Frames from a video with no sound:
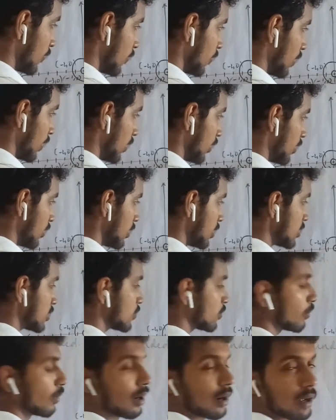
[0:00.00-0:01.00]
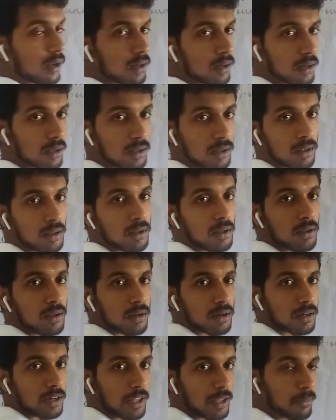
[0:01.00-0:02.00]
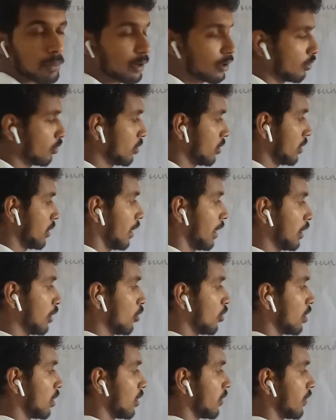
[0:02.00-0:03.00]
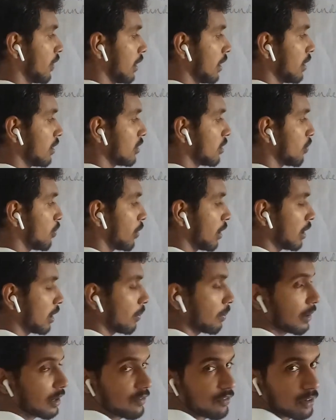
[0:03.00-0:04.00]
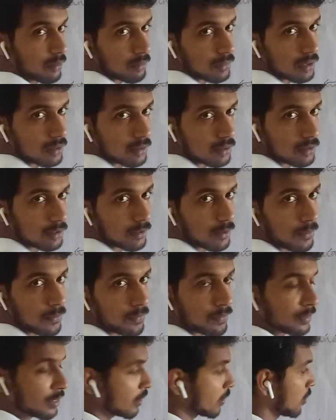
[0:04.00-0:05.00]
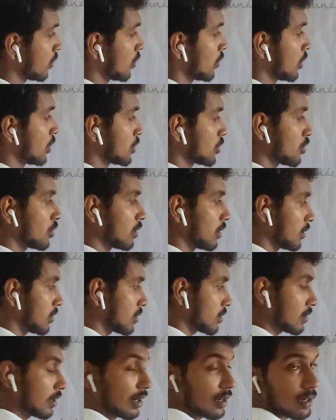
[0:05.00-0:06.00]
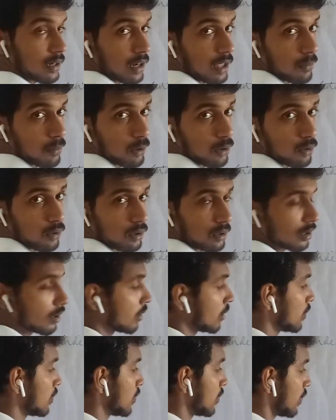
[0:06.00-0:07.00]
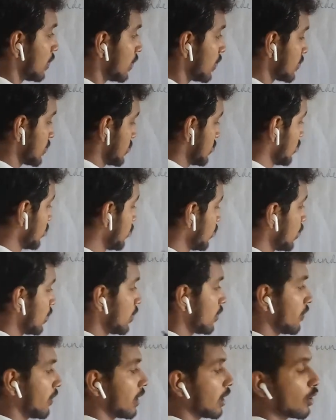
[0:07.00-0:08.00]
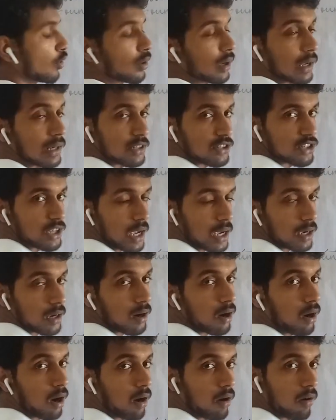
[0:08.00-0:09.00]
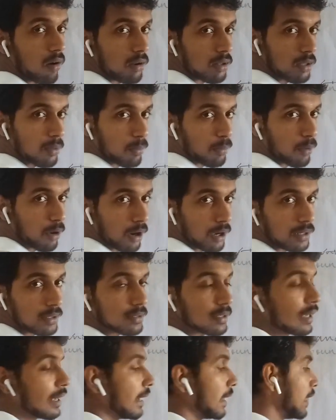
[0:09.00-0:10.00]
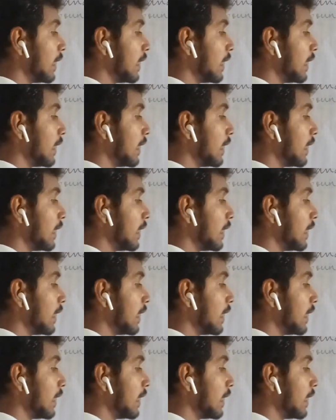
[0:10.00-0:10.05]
very small neighborhood, I don't have any other point apart from this. So this is not a neighborhood. In a similar way, you can check all the points.